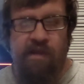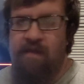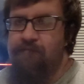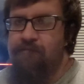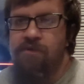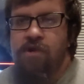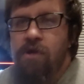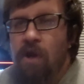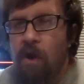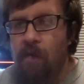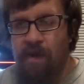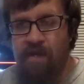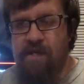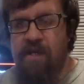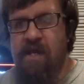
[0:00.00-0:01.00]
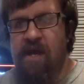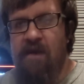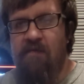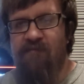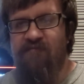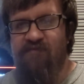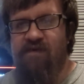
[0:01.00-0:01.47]
I have no idea
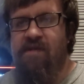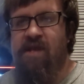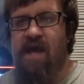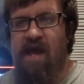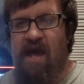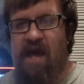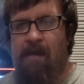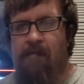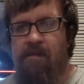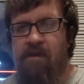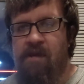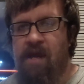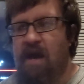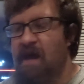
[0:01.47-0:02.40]
how the fuck that happened.